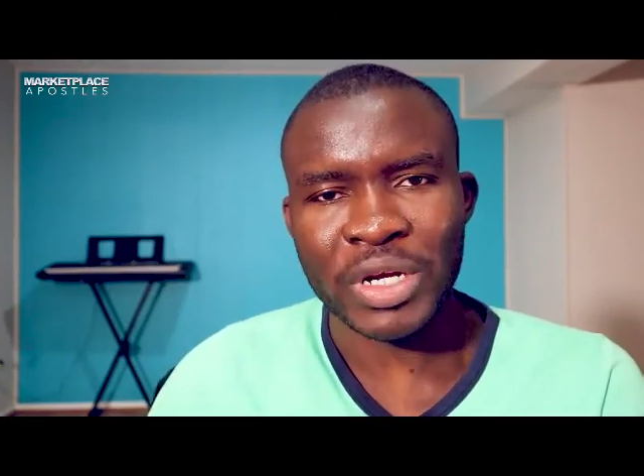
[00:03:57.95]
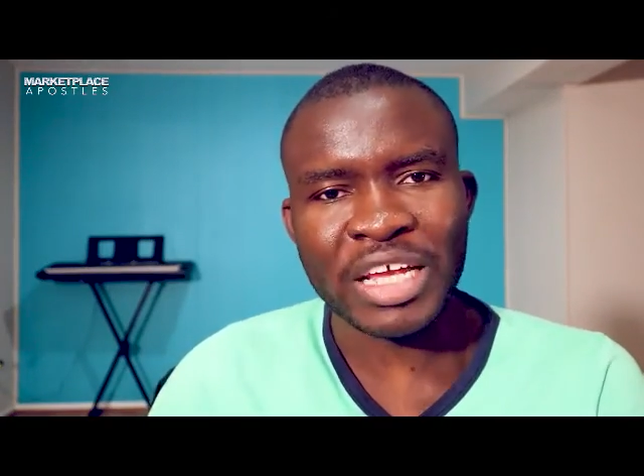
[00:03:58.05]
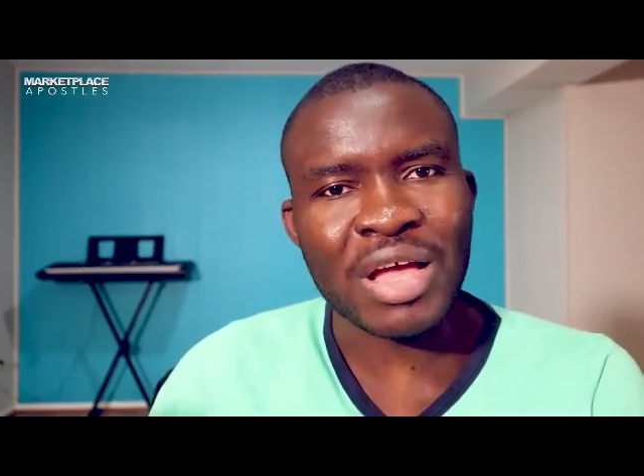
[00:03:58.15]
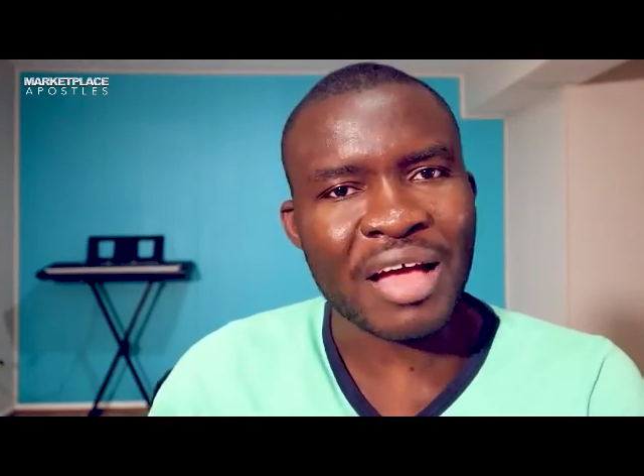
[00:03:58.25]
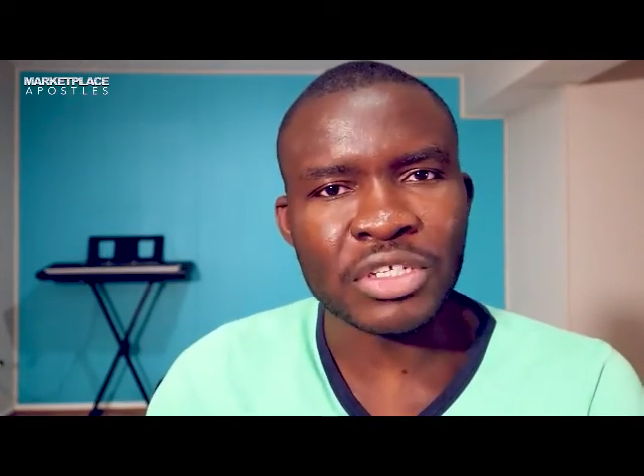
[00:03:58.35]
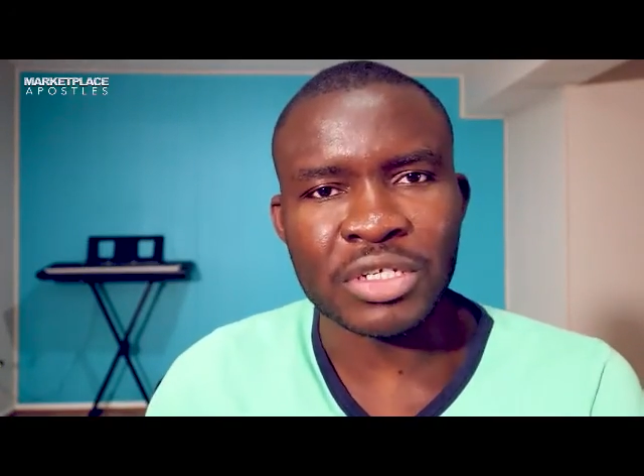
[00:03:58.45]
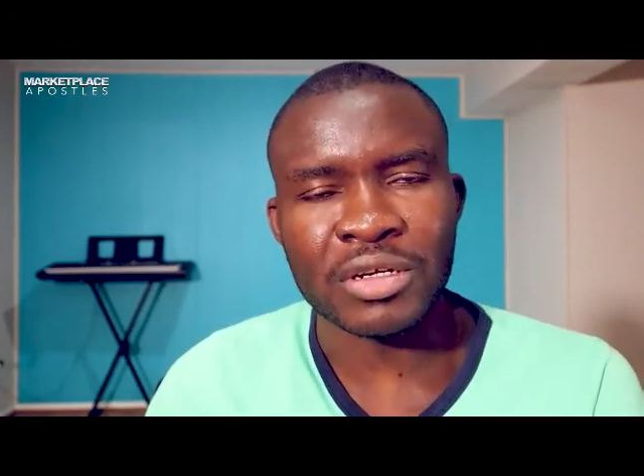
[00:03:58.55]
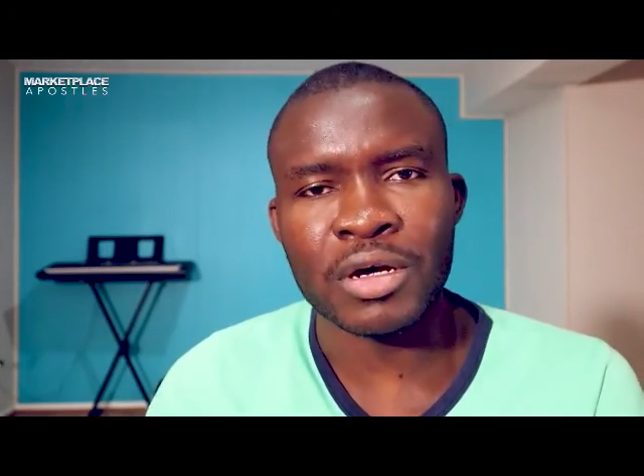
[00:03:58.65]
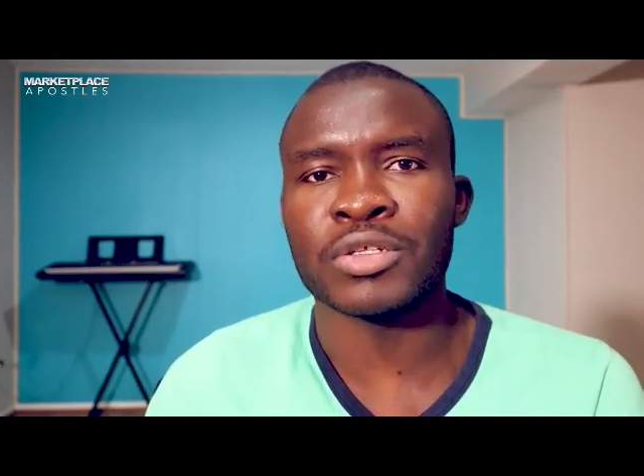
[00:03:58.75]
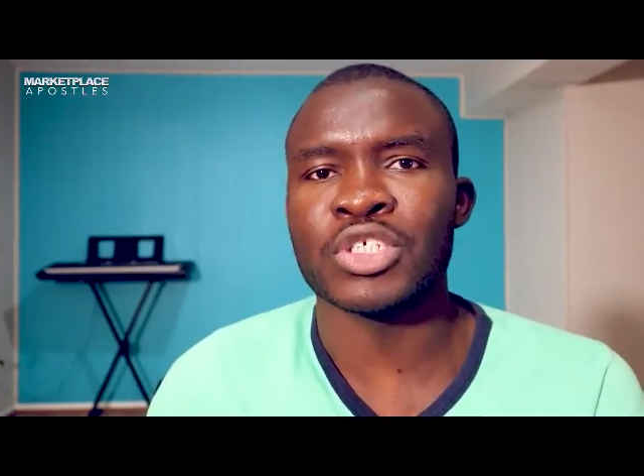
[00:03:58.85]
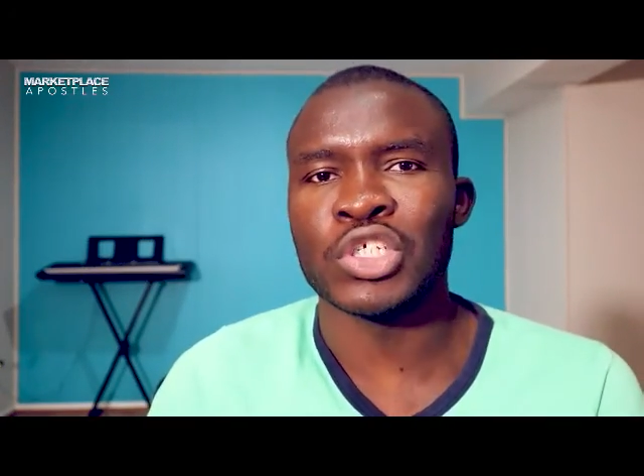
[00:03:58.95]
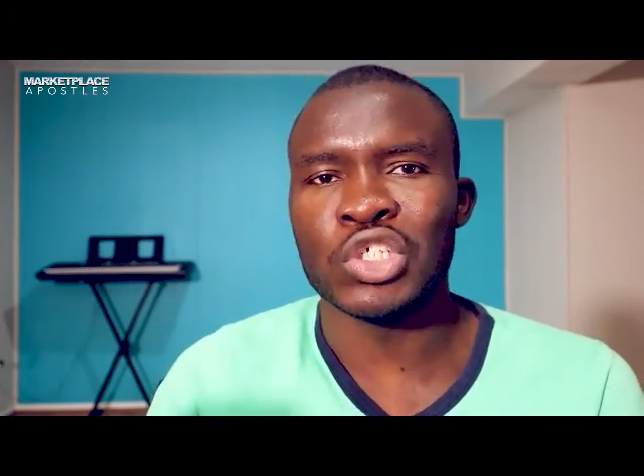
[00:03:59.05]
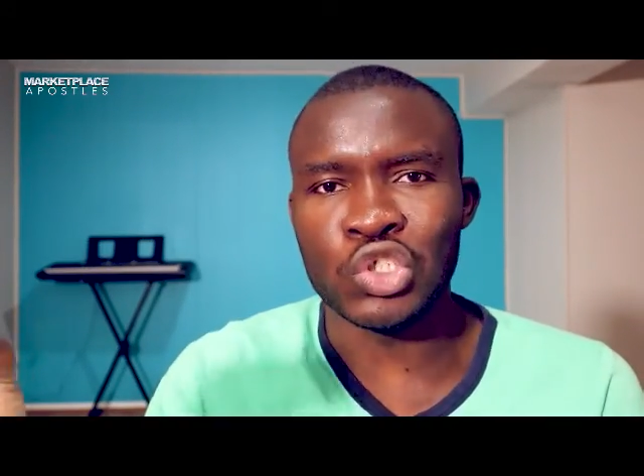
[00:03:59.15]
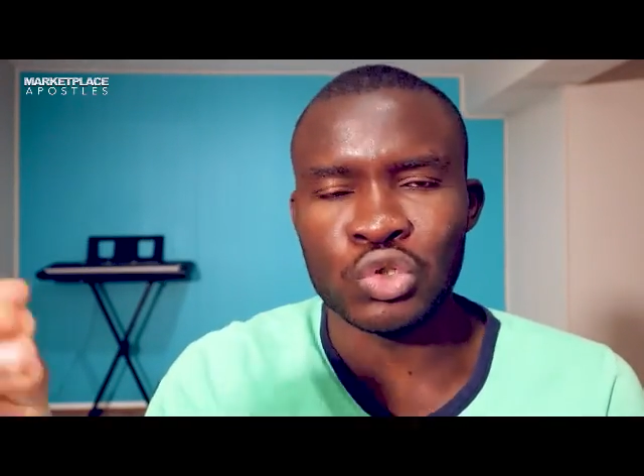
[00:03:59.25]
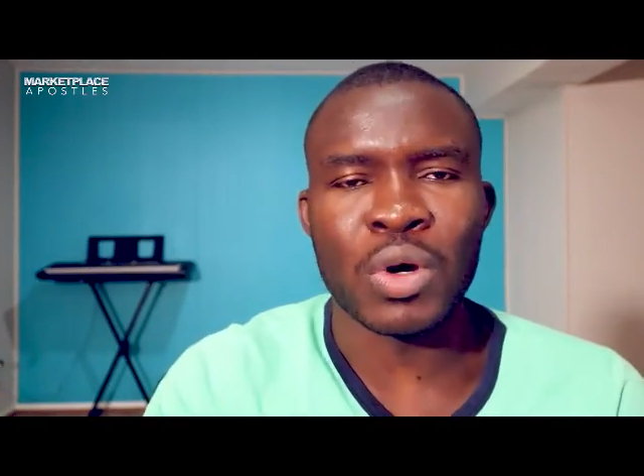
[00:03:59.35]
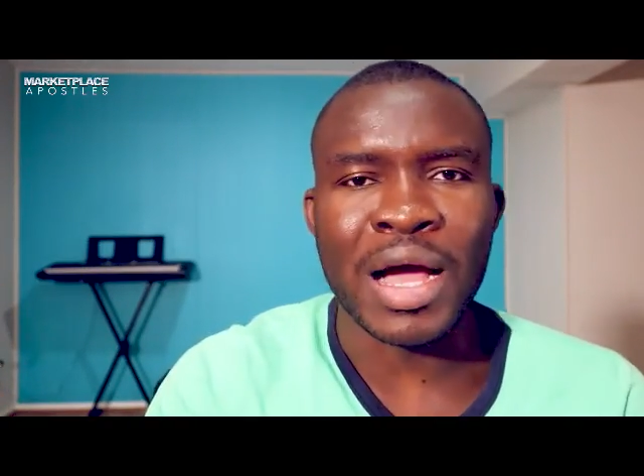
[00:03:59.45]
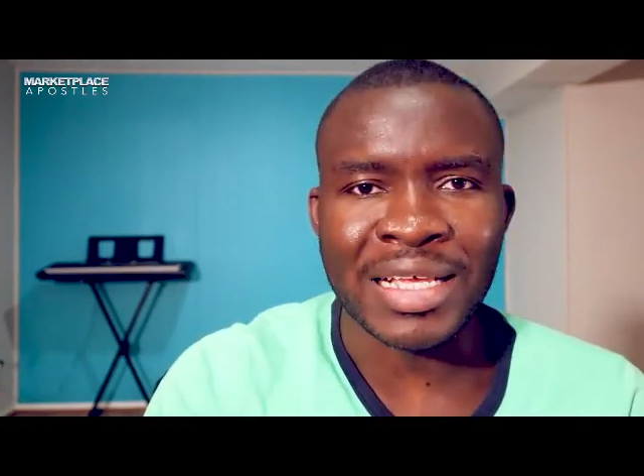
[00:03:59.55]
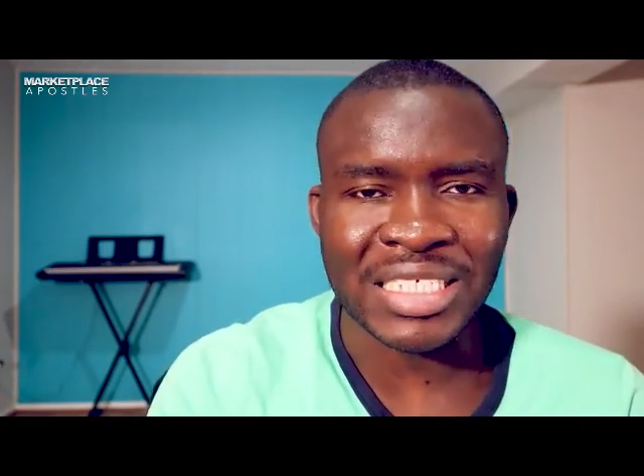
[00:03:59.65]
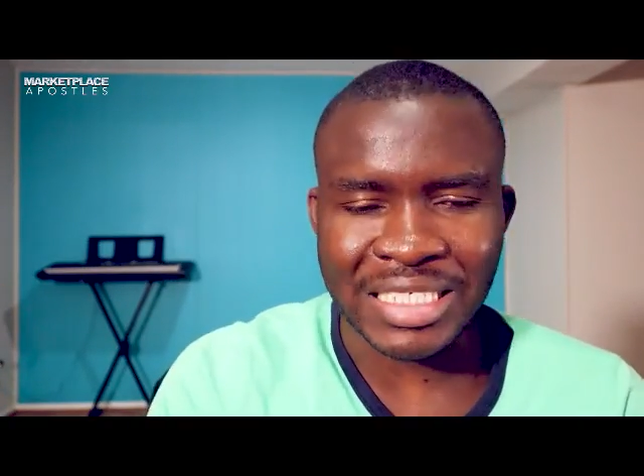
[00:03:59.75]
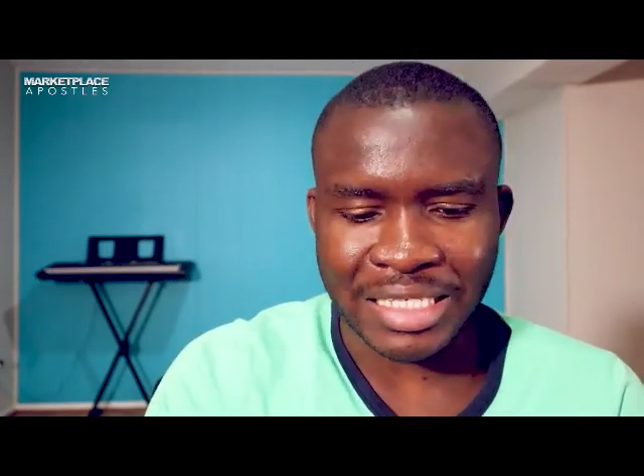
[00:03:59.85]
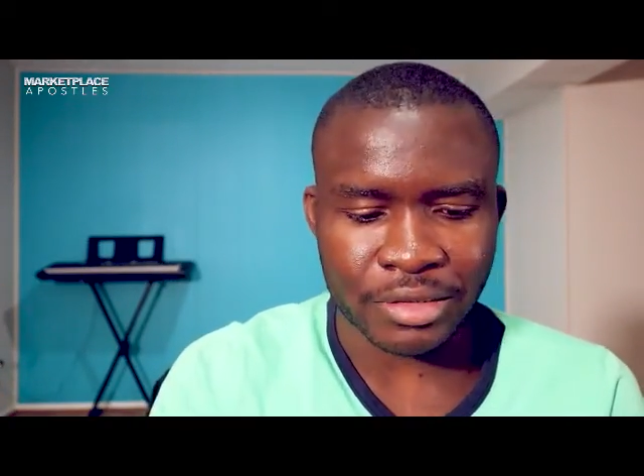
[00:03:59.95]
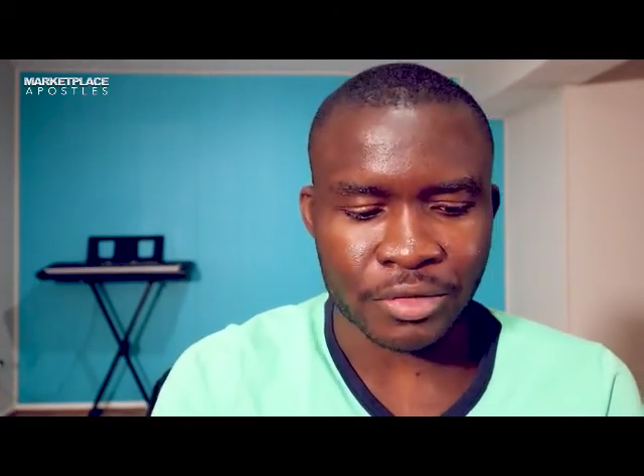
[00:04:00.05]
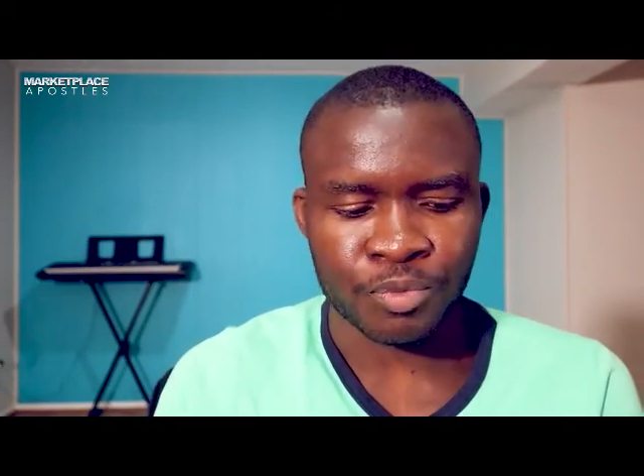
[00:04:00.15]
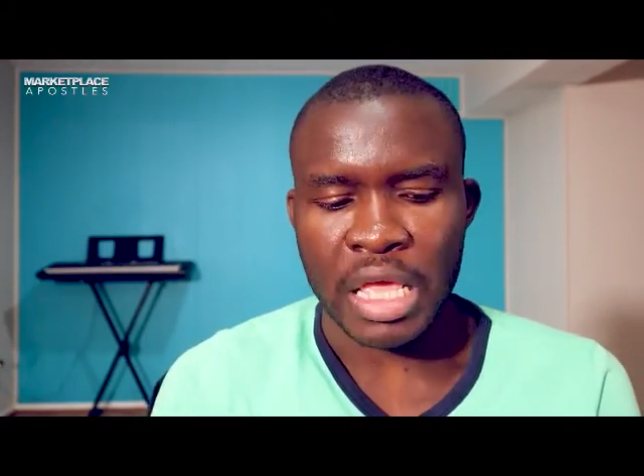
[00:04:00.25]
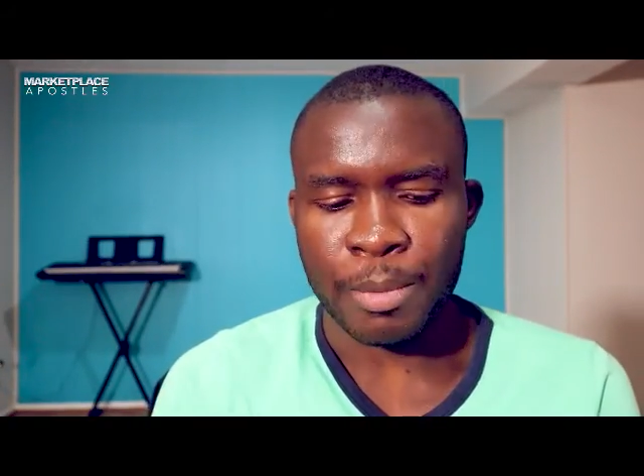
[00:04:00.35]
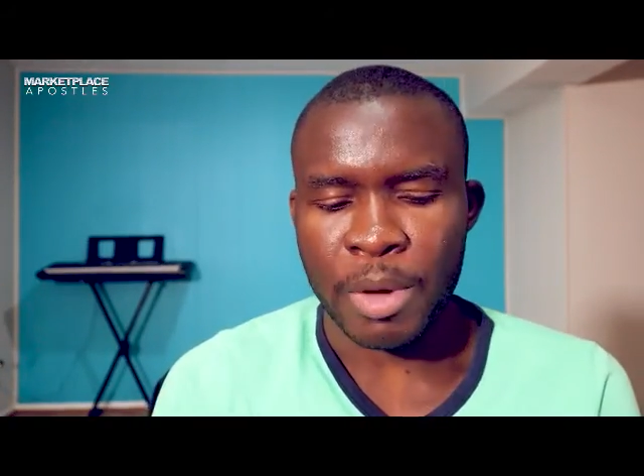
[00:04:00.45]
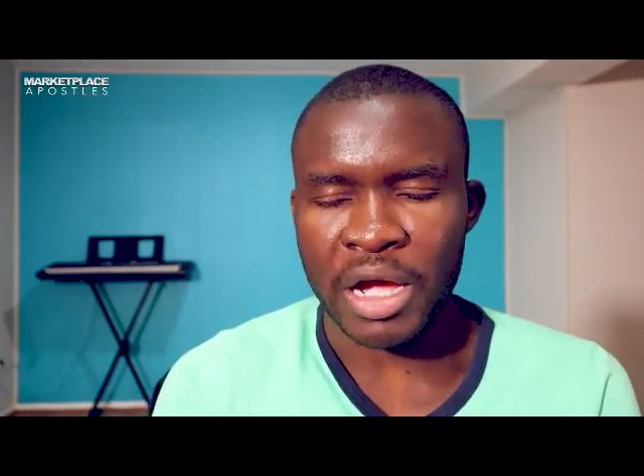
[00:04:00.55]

whether you have it or not, you are still a